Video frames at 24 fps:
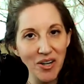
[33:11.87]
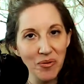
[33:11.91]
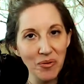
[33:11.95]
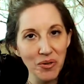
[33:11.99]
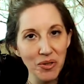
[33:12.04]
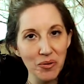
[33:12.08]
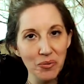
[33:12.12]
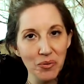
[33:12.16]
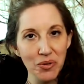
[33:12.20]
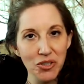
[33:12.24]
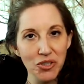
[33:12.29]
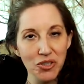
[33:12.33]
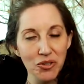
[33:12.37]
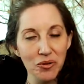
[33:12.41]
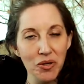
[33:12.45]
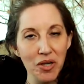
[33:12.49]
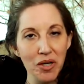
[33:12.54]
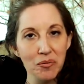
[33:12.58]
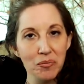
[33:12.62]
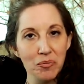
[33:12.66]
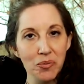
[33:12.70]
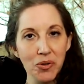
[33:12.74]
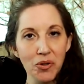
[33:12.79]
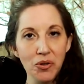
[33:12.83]
I want to wish you
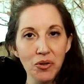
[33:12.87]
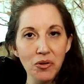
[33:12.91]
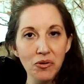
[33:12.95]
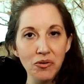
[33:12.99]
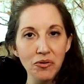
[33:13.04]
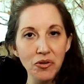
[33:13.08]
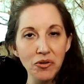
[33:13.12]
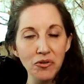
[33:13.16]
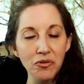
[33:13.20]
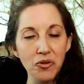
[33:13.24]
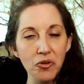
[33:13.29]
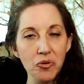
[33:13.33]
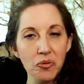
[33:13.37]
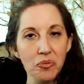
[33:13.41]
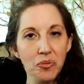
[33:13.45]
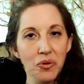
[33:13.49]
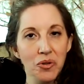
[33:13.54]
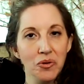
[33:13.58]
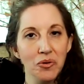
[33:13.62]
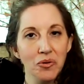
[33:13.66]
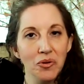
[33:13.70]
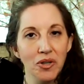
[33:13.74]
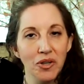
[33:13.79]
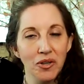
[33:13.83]
a beautiful full
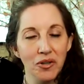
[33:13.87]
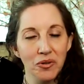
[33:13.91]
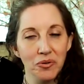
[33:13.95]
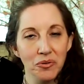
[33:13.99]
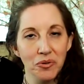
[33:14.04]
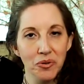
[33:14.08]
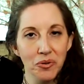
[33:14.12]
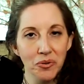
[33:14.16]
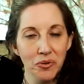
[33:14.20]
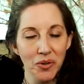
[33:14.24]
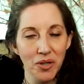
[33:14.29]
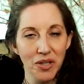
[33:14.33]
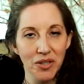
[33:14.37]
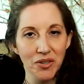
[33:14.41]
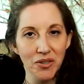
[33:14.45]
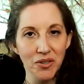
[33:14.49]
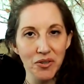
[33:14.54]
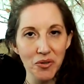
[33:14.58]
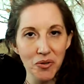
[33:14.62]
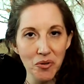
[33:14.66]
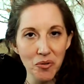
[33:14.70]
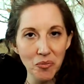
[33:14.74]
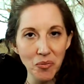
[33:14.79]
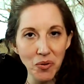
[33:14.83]
moon through
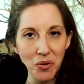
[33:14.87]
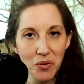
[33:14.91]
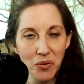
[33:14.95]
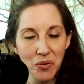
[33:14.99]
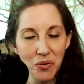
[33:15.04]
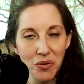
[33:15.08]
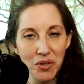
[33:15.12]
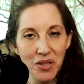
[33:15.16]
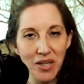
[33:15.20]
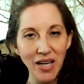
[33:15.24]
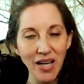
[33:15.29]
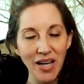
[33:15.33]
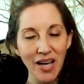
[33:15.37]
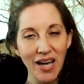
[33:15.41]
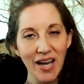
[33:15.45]
new moon